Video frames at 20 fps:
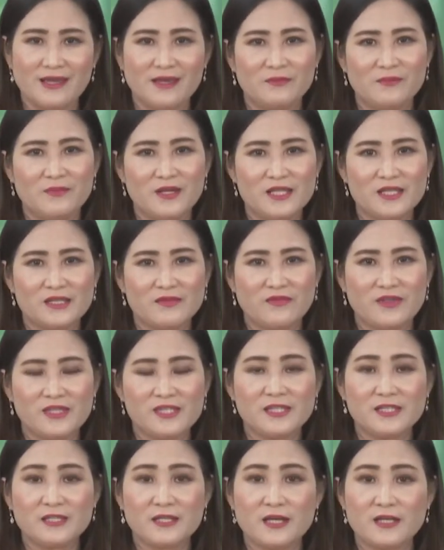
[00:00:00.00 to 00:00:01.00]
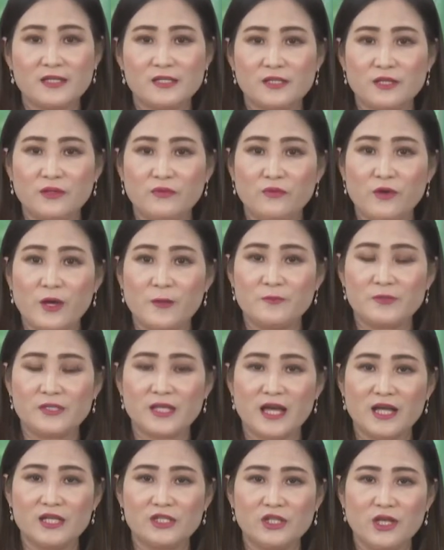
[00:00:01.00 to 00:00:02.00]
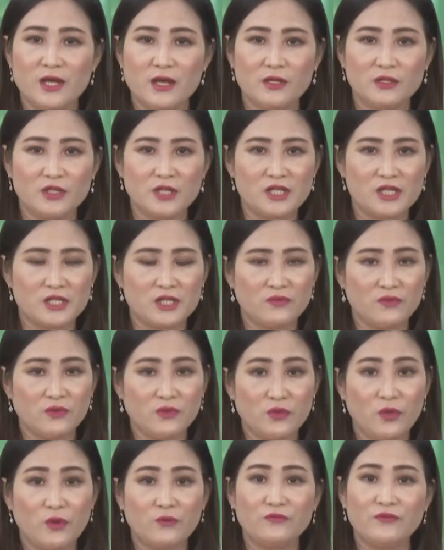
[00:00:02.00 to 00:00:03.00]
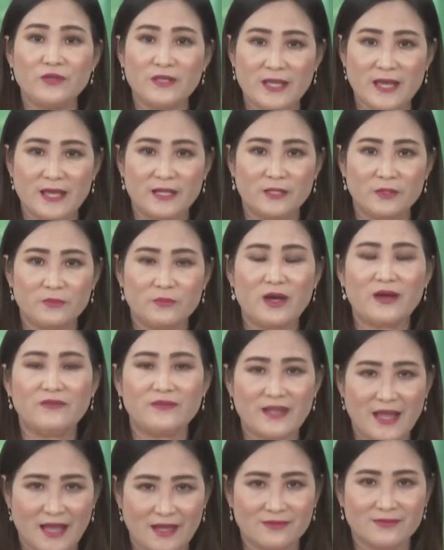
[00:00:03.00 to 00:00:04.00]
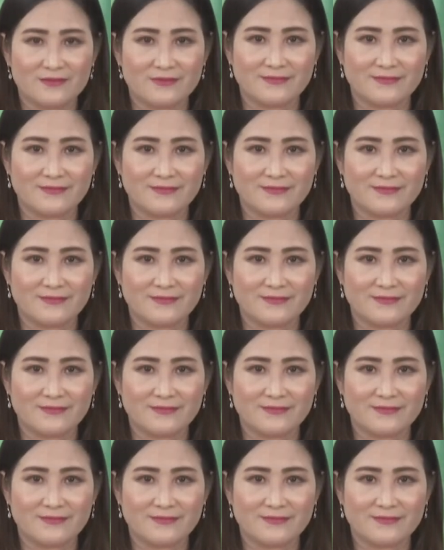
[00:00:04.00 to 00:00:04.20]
Please visit us on website www.cantho.vn. Bye for now.